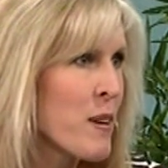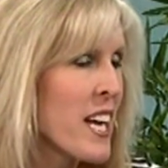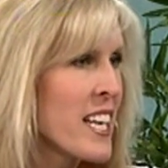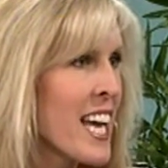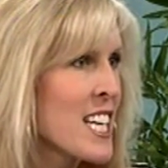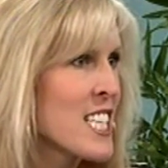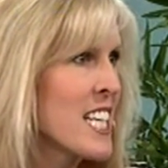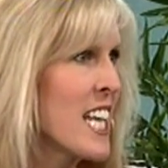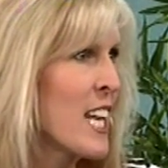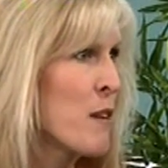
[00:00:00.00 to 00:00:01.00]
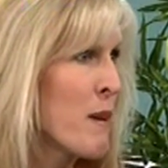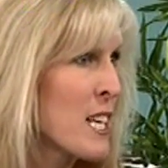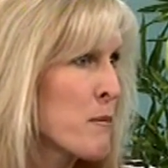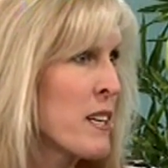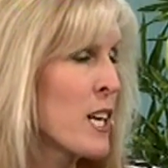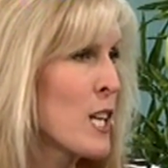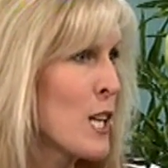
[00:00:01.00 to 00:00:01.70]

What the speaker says: Connection and enmeshment and